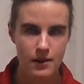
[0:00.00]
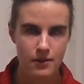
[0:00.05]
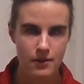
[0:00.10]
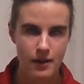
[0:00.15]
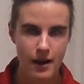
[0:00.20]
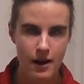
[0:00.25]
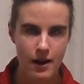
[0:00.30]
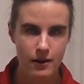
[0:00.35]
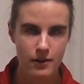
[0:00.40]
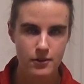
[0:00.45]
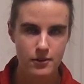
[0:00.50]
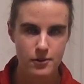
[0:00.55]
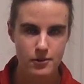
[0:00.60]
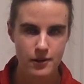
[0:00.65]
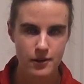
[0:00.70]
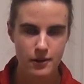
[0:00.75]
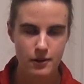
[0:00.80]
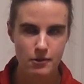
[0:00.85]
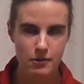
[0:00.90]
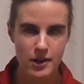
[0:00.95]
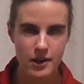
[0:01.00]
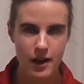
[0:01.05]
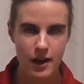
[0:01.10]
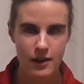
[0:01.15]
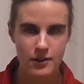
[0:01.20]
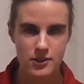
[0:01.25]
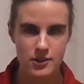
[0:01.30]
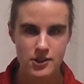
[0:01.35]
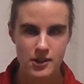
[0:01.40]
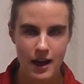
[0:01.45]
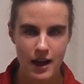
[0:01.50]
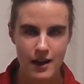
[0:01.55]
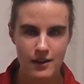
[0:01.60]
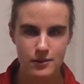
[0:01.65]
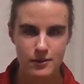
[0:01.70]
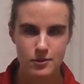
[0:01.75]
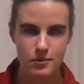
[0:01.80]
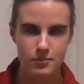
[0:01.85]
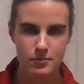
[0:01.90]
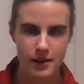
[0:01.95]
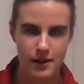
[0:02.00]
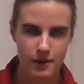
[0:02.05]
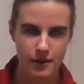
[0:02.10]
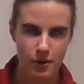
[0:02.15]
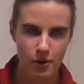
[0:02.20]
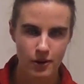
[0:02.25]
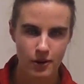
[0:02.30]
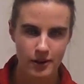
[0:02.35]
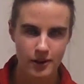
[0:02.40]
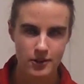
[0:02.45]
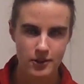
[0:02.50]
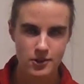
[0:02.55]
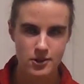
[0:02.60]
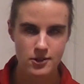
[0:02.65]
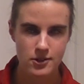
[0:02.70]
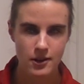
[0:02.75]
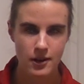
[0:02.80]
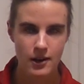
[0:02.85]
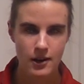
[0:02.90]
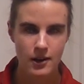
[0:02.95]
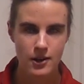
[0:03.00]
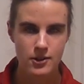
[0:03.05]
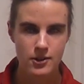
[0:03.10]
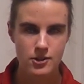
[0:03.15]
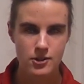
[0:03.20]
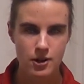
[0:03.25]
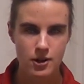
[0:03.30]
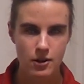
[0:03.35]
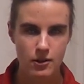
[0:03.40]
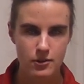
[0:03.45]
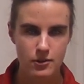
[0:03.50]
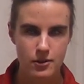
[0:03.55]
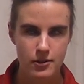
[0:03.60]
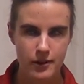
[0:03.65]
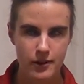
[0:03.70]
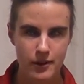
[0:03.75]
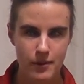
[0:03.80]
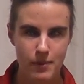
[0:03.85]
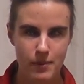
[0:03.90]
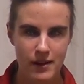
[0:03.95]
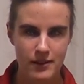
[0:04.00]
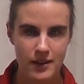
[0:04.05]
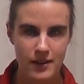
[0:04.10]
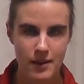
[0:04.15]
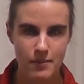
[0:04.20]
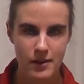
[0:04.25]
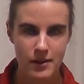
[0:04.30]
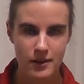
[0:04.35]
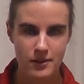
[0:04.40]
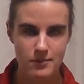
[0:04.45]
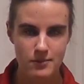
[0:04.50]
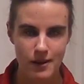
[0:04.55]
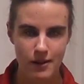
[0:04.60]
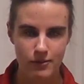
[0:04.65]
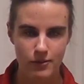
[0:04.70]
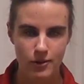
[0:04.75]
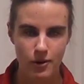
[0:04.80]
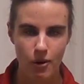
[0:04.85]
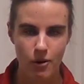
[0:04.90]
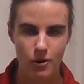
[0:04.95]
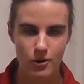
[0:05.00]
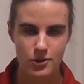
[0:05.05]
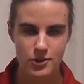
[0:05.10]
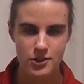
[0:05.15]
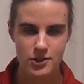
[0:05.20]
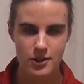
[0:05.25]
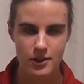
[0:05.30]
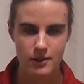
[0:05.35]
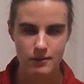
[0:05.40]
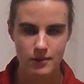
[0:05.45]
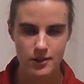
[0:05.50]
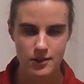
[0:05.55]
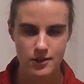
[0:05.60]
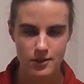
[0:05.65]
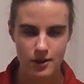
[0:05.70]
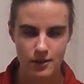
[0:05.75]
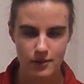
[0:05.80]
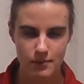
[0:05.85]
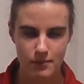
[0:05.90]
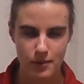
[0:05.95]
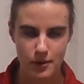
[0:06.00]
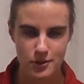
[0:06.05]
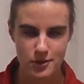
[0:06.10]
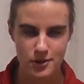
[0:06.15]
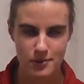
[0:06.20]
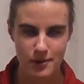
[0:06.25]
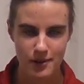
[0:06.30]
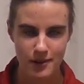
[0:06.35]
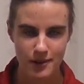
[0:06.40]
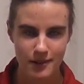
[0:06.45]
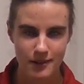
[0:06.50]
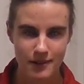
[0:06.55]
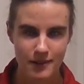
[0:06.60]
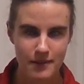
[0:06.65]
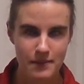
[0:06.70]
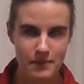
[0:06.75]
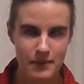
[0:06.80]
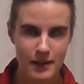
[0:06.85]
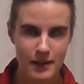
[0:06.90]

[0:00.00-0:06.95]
there during the weekends and to play the organs. So during the pandemic, of course, it was not possible,